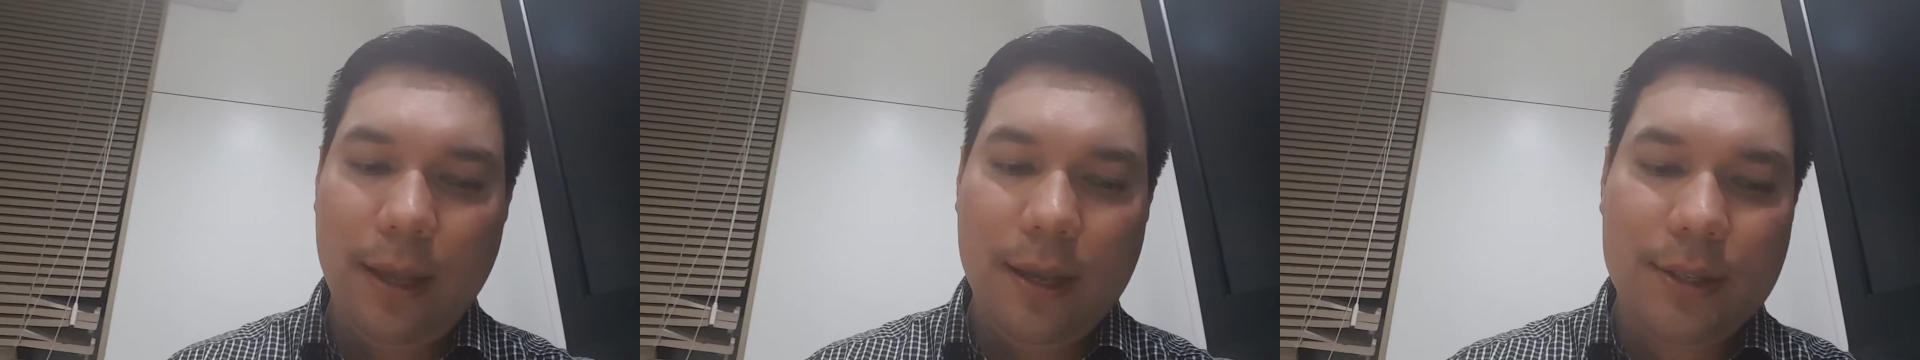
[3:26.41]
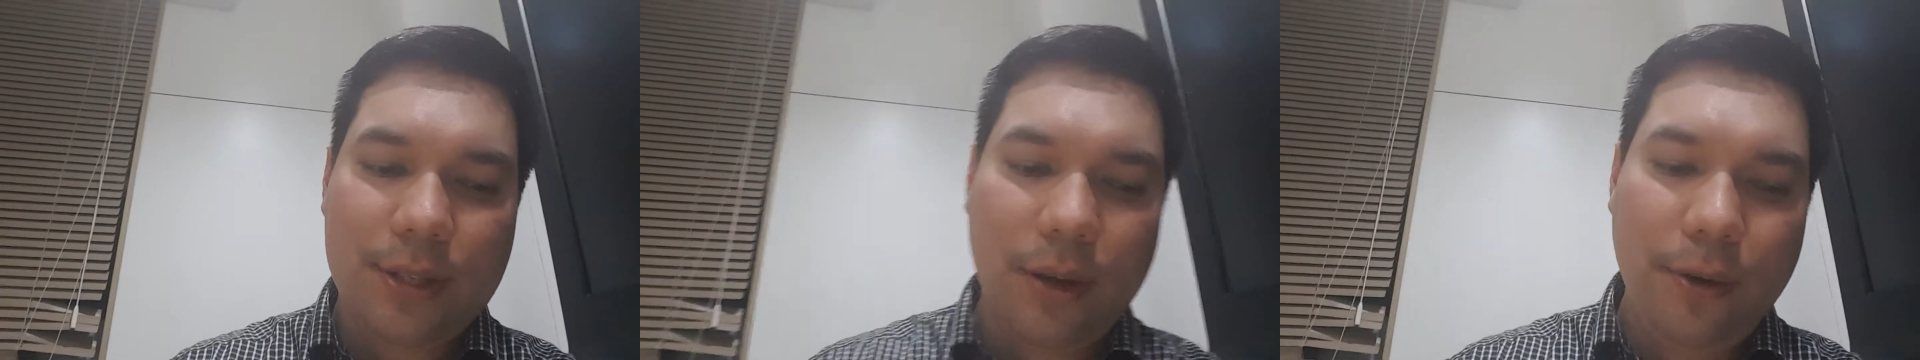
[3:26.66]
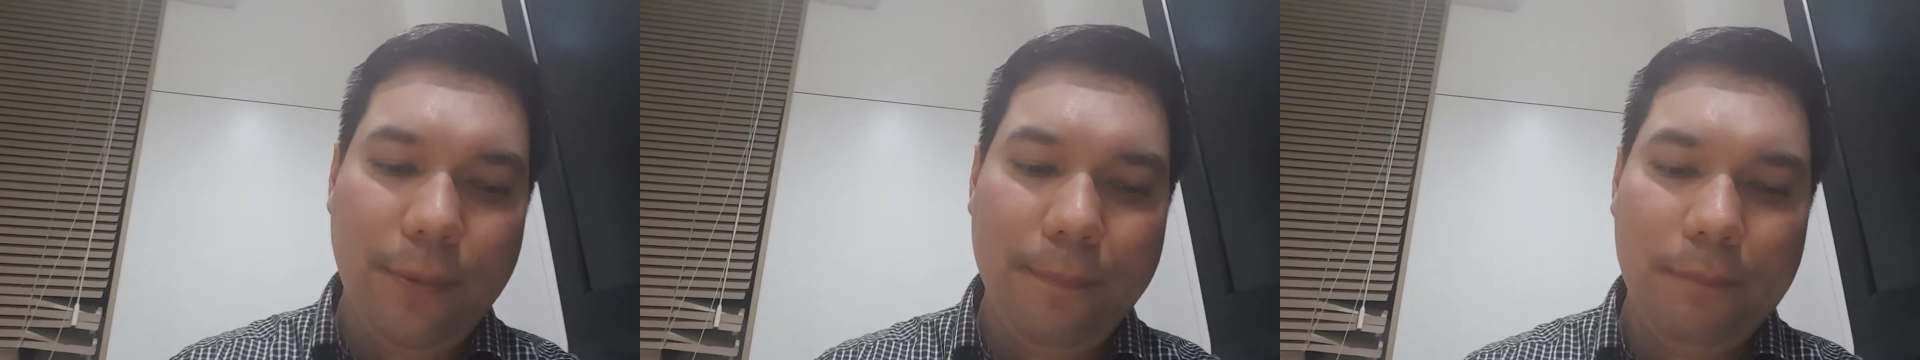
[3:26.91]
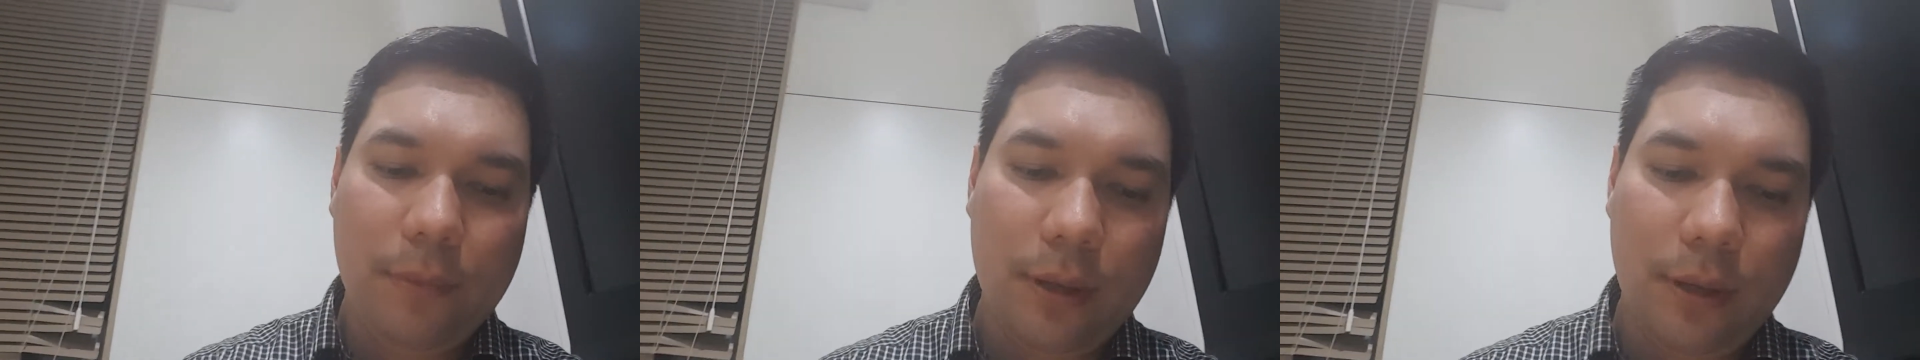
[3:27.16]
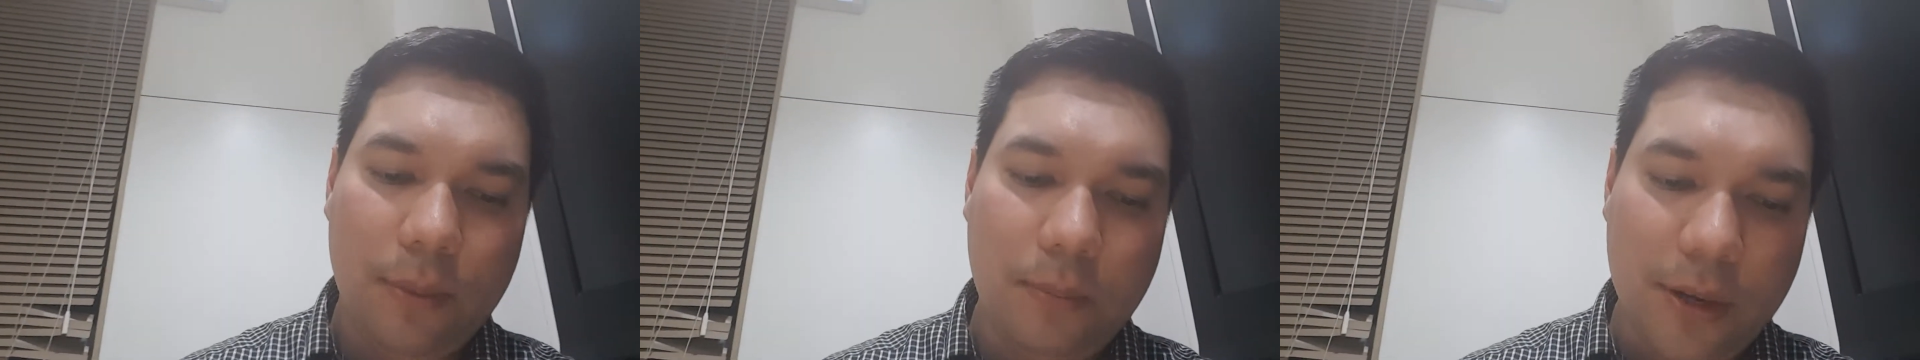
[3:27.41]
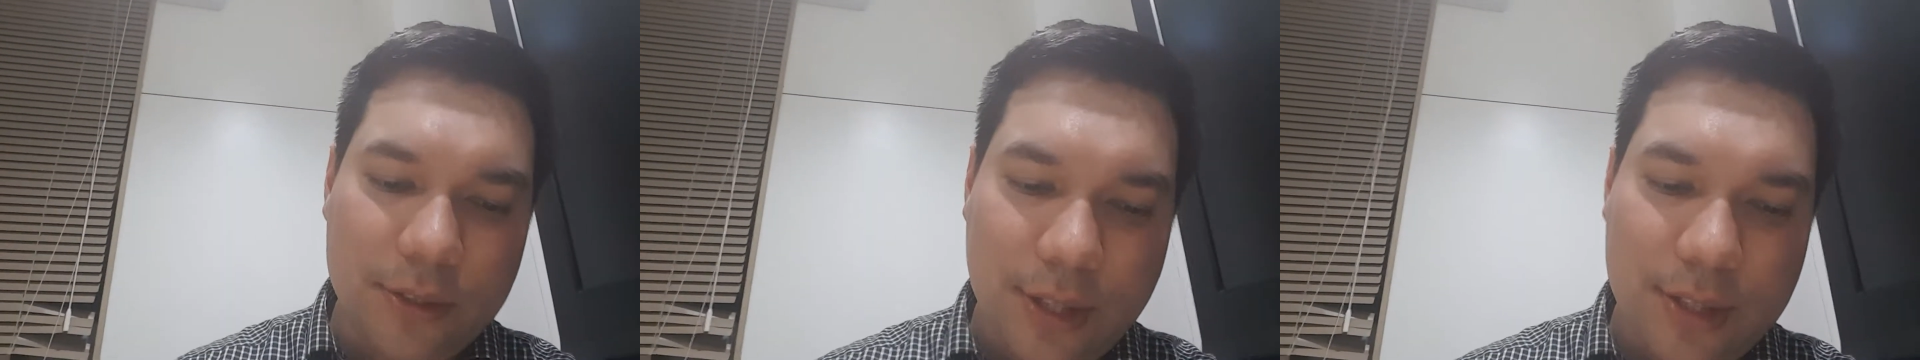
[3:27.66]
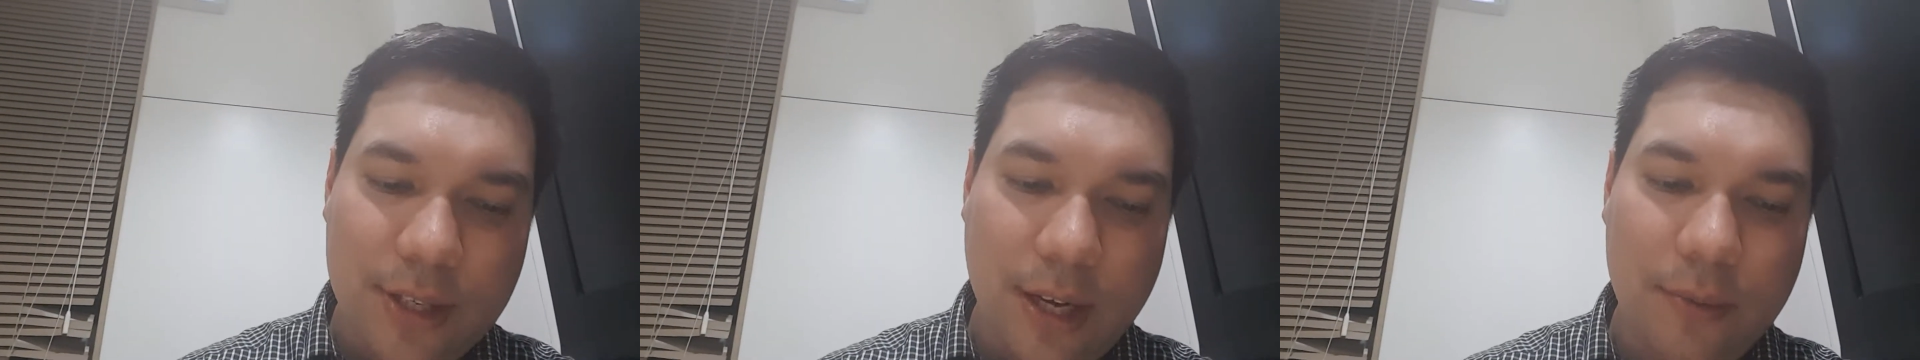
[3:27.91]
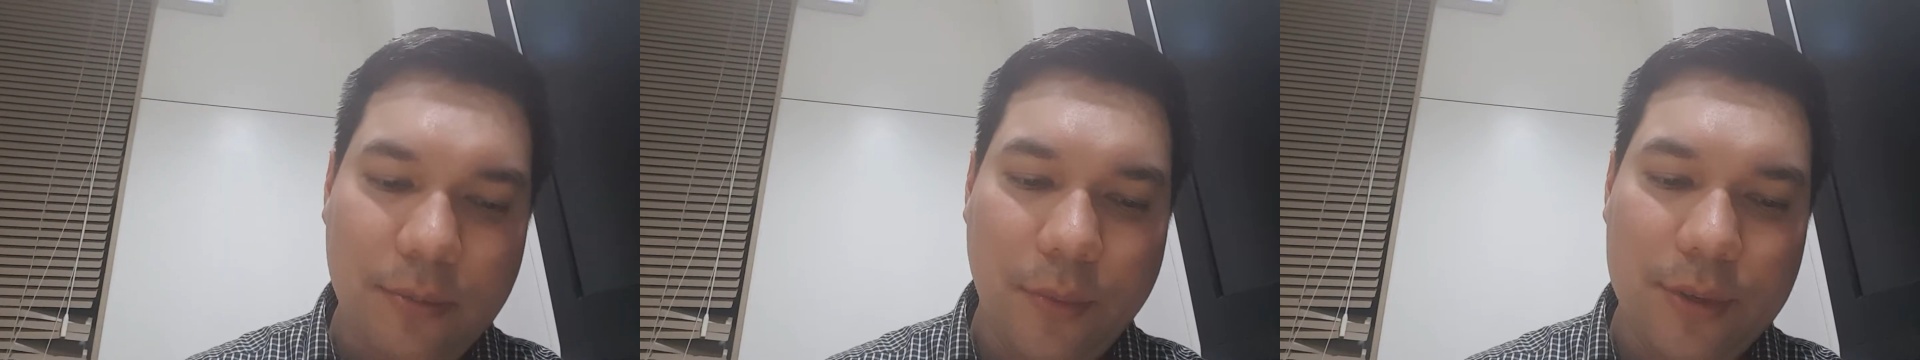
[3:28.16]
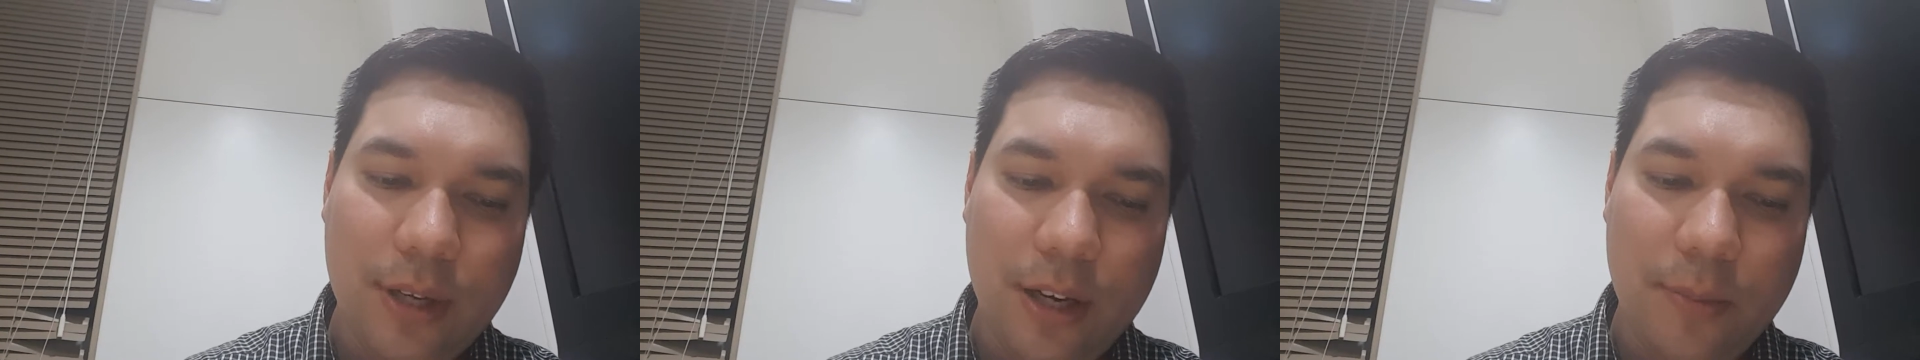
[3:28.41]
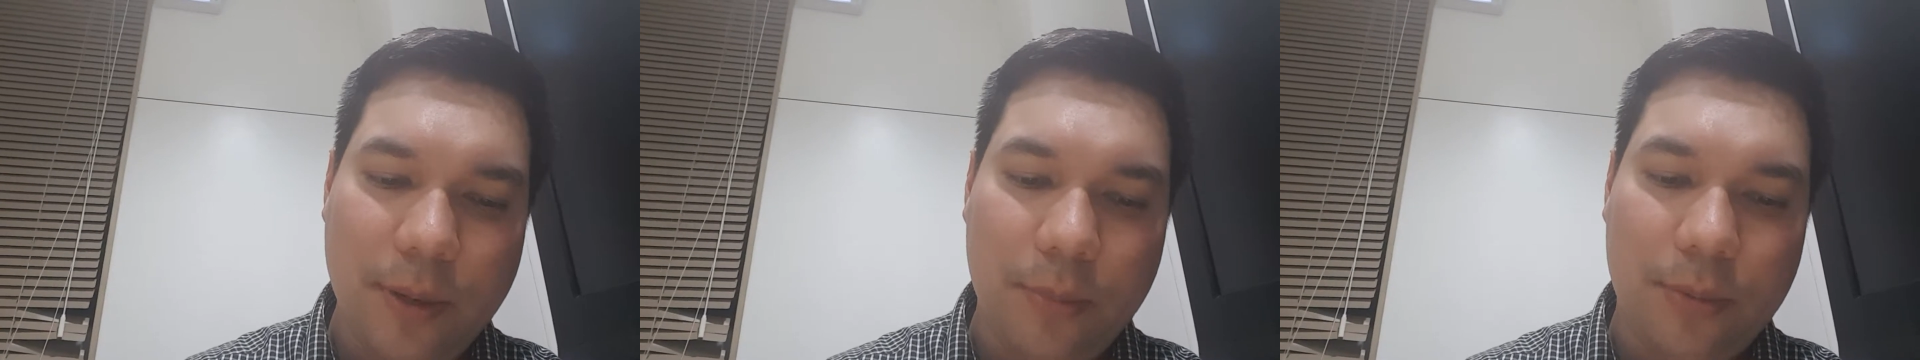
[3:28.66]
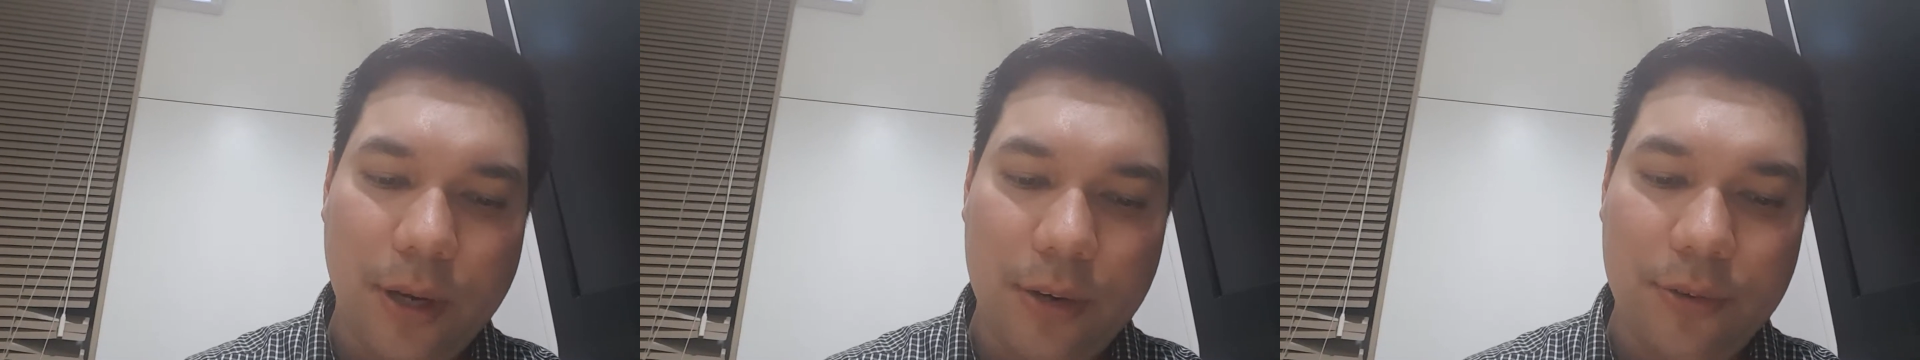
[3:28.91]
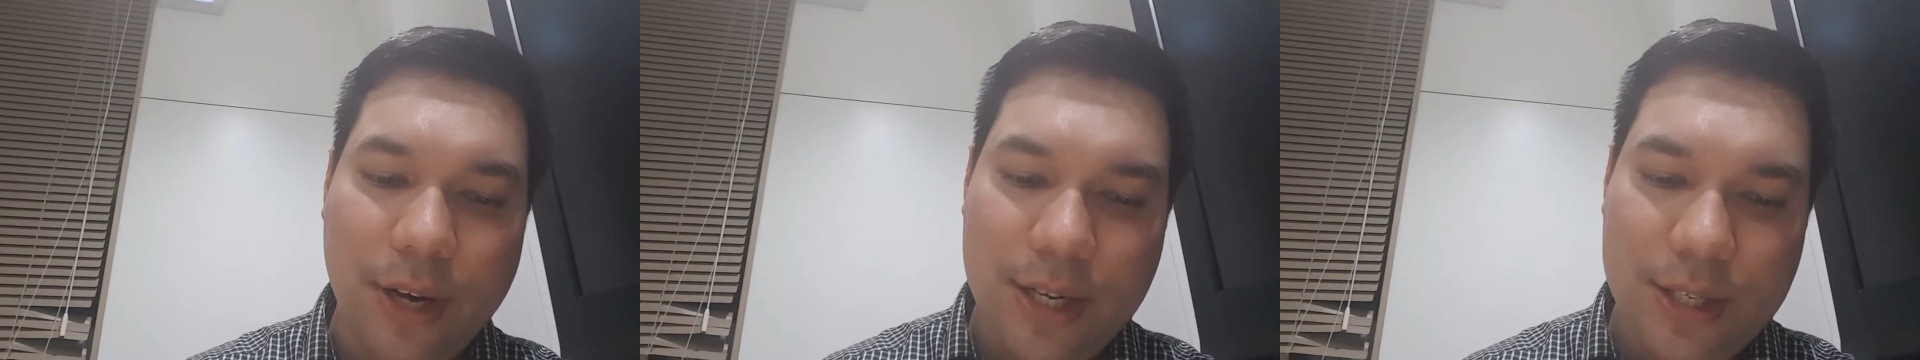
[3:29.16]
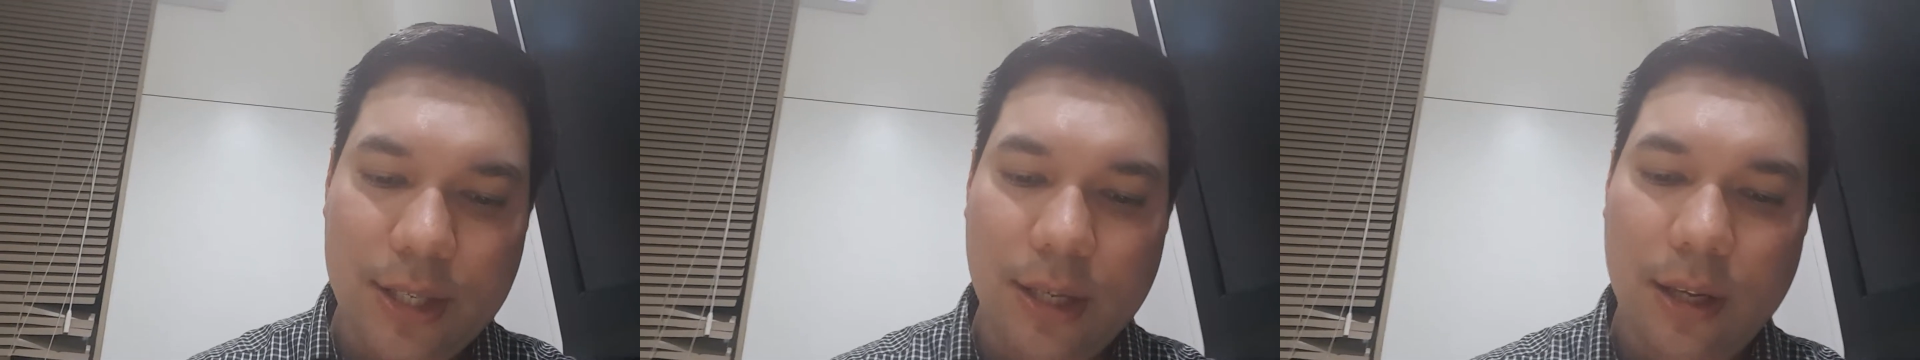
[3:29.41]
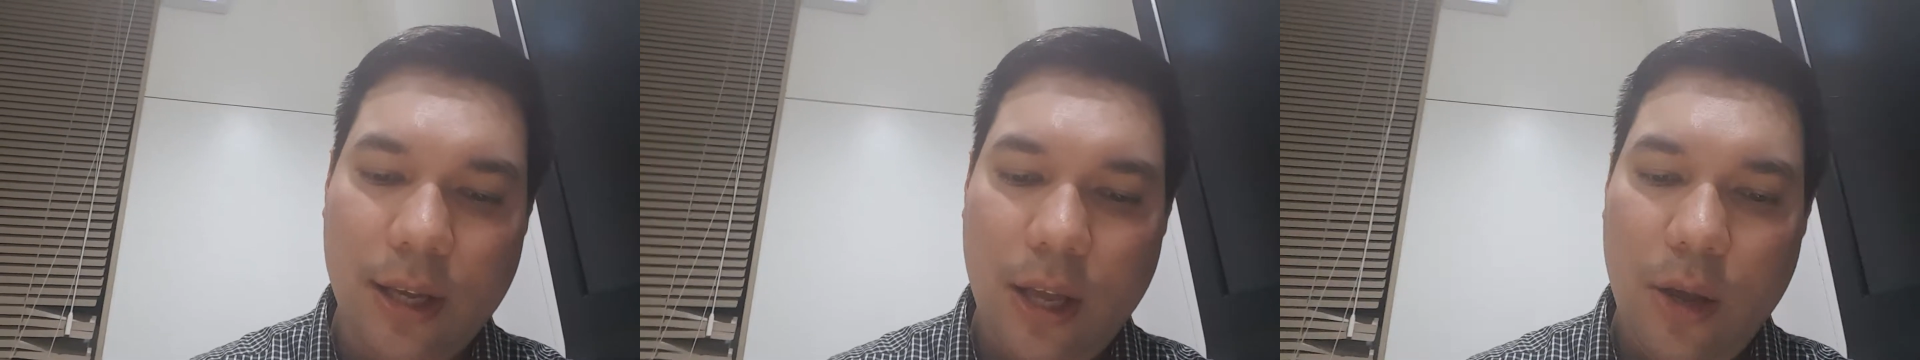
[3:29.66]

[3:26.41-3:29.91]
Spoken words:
So most of the time when we talk about broad ranging,